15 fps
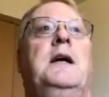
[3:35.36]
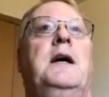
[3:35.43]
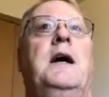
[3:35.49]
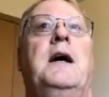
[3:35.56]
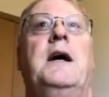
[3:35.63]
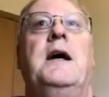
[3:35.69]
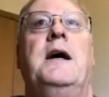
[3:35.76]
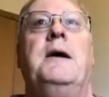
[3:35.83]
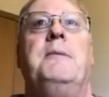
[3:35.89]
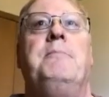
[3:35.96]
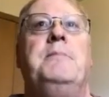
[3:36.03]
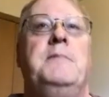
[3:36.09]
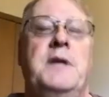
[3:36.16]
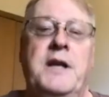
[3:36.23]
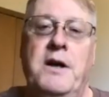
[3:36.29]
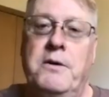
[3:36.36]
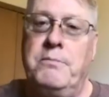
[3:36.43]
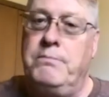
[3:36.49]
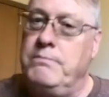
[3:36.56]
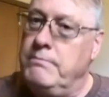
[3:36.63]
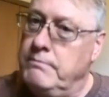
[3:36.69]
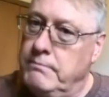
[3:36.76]
You know,
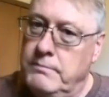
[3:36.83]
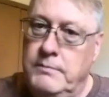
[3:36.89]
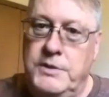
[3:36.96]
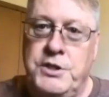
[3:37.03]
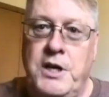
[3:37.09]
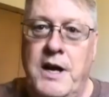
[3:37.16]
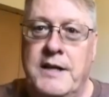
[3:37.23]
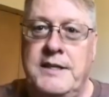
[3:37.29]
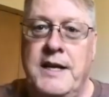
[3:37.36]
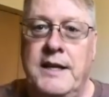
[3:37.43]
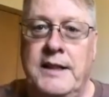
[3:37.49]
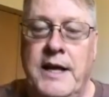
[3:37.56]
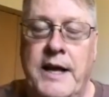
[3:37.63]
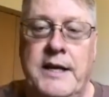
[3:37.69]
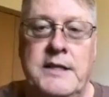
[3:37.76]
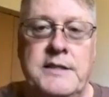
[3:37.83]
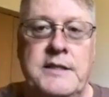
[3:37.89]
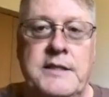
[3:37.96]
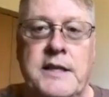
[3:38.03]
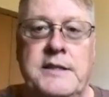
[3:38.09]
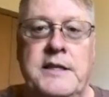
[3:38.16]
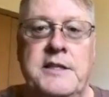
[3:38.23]
Shante Legan,
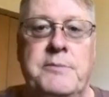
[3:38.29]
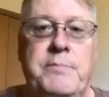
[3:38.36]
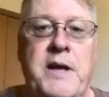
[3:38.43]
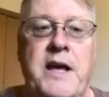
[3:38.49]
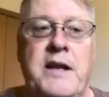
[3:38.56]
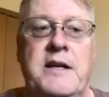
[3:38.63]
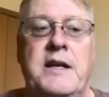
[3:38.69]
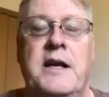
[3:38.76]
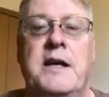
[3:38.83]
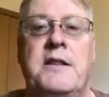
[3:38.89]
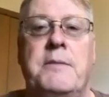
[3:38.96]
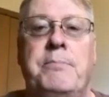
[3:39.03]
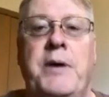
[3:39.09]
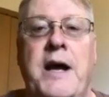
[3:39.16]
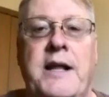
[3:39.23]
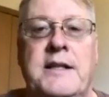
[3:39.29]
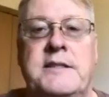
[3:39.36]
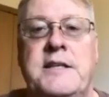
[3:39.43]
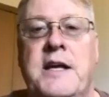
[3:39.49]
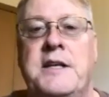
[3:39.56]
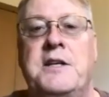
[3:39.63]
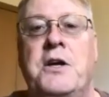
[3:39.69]
since he's been the
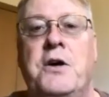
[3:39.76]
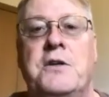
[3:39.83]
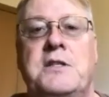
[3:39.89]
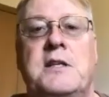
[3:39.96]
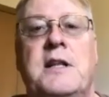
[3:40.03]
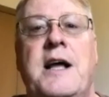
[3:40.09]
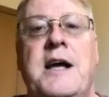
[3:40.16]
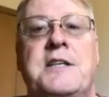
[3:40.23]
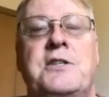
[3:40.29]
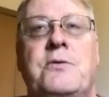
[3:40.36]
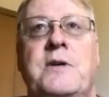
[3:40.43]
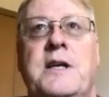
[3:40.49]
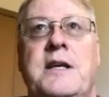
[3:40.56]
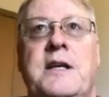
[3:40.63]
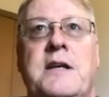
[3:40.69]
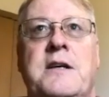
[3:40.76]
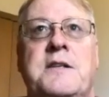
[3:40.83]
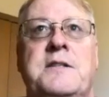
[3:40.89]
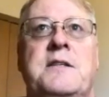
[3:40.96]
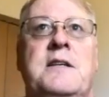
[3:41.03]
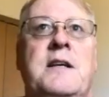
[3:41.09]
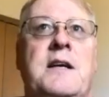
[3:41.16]
Pilots head coach the last 3
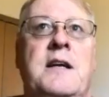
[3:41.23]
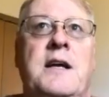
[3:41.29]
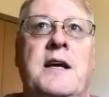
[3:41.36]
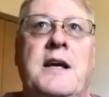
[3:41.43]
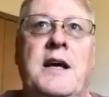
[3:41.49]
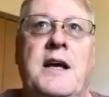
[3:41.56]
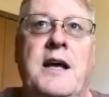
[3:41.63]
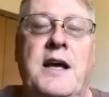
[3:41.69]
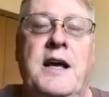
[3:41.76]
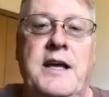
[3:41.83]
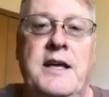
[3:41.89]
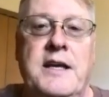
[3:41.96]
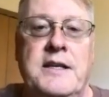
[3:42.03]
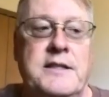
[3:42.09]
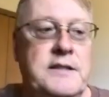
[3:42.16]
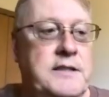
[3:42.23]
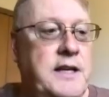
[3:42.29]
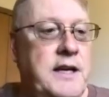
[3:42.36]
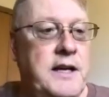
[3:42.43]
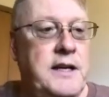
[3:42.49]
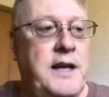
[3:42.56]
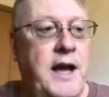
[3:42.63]
years, he has
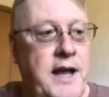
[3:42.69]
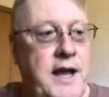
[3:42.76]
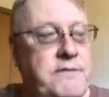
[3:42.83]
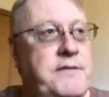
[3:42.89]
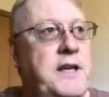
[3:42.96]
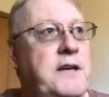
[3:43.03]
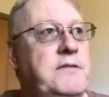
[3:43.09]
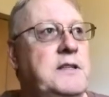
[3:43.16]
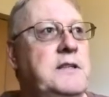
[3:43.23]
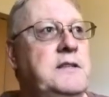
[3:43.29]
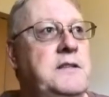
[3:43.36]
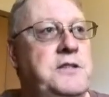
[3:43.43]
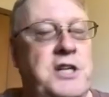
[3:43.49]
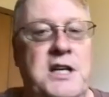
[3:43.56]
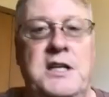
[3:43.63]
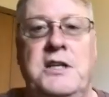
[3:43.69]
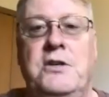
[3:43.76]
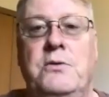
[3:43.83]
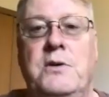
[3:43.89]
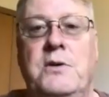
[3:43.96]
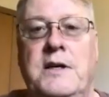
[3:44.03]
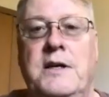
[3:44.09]
kind of given
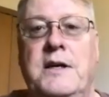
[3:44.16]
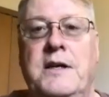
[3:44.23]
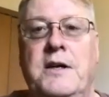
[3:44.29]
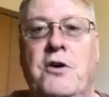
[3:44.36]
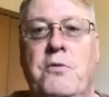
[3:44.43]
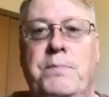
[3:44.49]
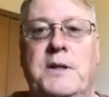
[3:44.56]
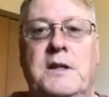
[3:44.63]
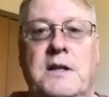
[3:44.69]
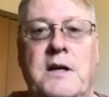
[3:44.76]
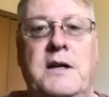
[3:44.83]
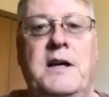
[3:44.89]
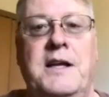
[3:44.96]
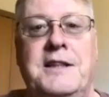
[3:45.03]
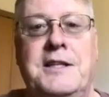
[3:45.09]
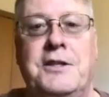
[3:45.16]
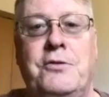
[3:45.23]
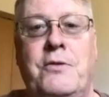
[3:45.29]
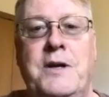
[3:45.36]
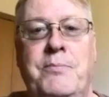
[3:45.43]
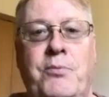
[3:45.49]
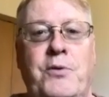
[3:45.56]
GU an open look at the
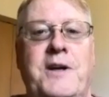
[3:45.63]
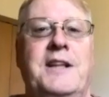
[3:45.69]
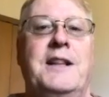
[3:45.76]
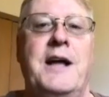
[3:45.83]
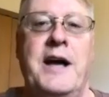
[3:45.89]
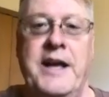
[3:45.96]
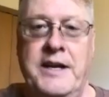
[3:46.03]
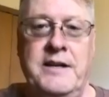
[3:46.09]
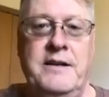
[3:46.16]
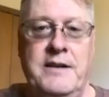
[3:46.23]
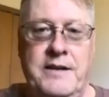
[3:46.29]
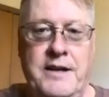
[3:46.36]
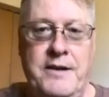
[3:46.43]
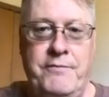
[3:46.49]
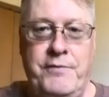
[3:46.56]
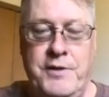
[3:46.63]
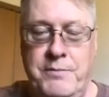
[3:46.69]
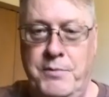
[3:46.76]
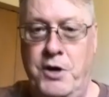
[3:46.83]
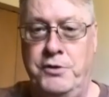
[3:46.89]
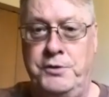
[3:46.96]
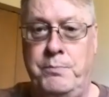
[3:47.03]
three-point line for the
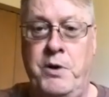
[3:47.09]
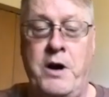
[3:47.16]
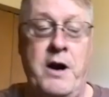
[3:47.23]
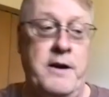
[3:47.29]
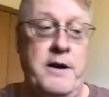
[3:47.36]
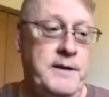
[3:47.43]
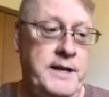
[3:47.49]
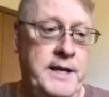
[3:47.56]
most part.